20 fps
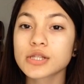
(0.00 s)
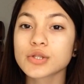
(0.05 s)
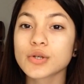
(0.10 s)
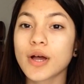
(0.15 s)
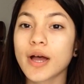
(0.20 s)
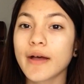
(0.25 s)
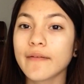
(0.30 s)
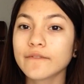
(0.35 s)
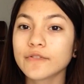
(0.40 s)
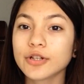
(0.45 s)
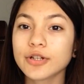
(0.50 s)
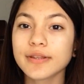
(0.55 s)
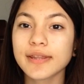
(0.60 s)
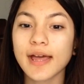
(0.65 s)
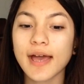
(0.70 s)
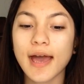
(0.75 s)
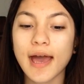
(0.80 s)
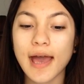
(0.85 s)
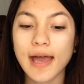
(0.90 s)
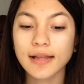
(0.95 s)
So after
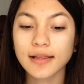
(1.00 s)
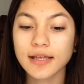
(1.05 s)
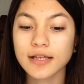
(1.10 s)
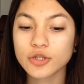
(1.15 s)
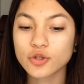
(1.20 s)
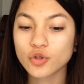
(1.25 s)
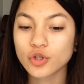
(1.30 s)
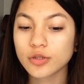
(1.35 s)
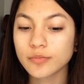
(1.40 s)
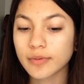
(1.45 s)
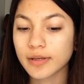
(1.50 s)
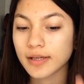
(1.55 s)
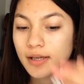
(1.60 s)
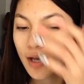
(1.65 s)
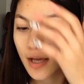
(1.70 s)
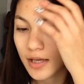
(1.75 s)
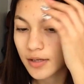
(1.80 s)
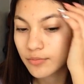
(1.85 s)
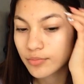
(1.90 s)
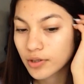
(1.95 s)
that, I like doing my
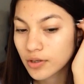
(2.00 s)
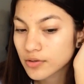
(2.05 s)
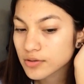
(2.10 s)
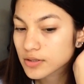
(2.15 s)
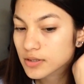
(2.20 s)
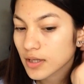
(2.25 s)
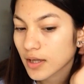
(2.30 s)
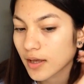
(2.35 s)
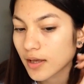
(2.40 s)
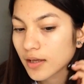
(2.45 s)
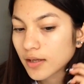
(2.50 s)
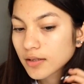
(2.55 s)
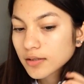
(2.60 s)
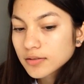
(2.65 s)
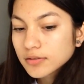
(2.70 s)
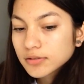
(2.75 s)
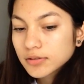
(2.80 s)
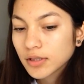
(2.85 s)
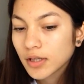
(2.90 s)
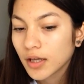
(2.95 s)
eyebrows,
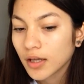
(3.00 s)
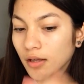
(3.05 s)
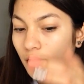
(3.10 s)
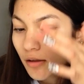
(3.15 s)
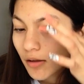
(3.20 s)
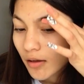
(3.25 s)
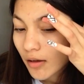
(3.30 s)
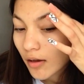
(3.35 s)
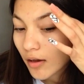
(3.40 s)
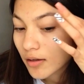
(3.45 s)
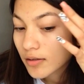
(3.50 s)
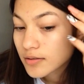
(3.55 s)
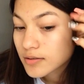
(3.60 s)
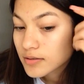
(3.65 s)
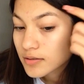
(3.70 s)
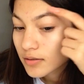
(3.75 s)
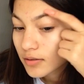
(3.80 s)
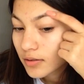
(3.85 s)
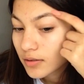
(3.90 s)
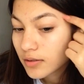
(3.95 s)
and
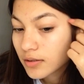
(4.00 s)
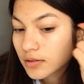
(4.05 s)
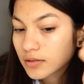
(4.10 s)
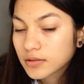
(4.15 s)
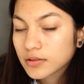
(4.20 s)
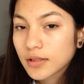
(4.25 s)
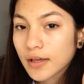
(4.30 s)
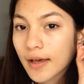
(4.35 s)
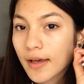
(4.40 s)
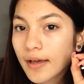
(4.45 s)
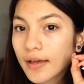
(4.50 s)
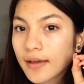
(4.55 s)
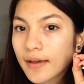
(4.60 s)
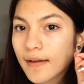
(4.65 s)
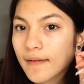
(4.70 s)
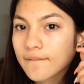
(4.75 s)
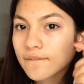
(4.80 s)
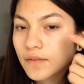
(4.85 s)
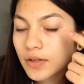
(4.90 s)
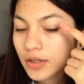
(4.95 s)
honestly, yeah, I
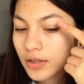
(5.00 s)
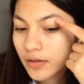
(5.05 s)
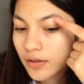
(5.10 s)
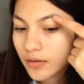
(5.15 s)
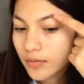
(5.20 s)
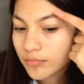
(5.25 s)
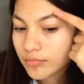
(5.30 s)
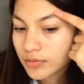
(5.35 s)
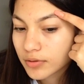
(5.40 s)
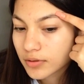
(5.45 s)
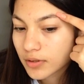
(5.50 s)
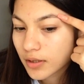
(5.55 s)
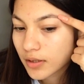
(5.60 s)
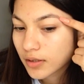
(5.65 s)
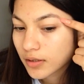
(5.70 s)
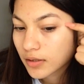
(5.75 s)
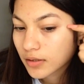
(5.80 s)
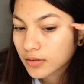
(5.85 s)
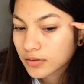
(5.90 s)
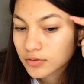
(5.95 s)
have hair, but
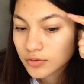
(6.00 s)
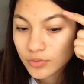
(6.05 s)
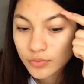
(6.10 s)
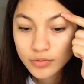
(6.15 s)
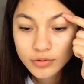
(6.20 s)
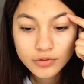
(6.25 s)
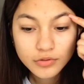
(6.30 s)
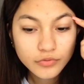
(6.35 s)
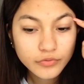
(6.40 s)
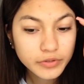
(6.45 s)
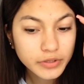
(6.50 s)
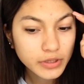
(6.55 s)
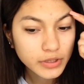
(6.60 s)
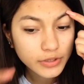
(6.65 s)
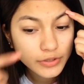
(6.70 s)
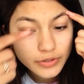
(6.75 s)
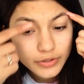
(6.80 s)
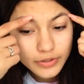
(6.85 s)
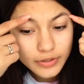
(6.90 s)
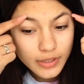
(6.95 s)
like towards over
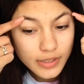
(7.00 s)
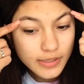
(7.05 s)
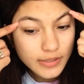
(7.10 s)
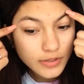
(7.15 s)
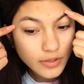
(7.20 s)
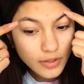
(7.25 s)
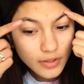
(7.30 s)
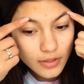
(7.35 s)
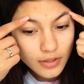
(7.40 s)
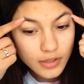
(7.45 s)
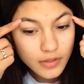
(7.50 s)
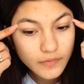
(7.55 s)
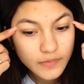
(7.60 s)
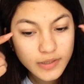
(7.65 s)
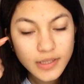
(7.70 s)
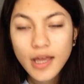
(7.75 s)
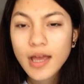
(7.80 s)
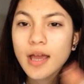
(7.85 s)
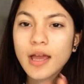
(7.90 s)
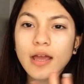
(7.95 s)
here they start
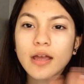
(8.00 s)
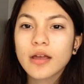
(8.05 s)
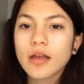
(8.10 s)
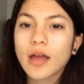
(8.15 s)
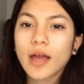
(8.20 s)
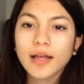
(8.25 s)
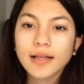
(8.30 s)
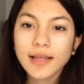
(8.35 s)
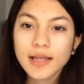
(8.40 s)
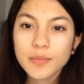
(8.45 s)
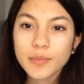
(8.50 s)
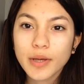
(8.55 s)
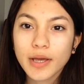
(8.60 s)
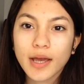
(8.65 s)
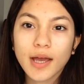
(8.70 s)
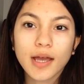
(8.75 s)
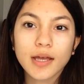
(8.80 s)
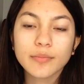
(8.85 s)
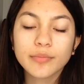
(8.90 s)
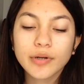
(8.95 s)
leaving. I like my
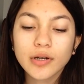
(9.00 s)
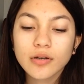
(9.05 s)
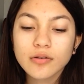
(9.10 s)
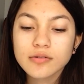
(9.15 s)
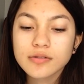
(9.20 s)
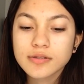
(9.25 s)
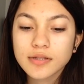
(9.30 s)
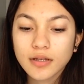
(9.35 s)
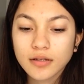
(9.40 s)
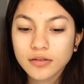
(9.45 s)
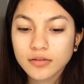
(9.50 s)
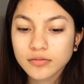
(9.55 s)
eyebrows,